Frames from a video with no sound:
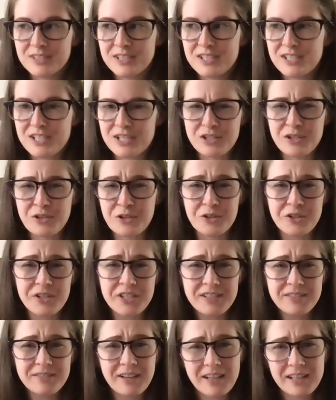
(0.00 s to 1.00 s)

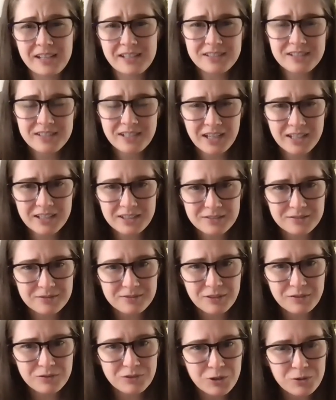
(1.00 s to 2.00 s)
desserty, I guess, kind
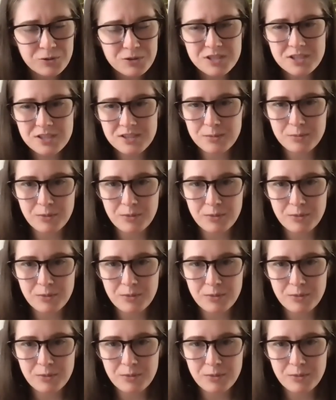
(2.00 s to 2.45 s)
of notes to them.